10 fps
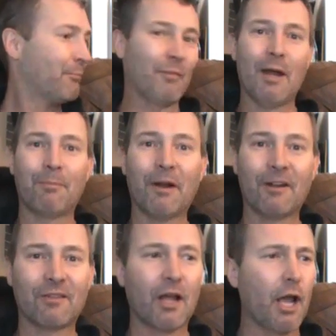My
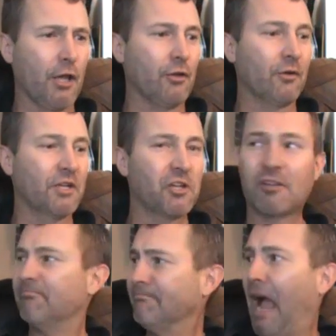parents said, hey, you going to
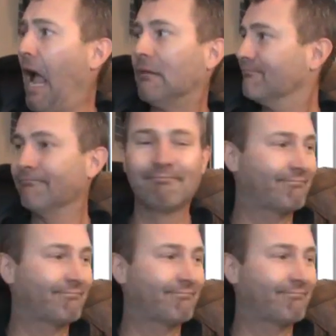church? Nah.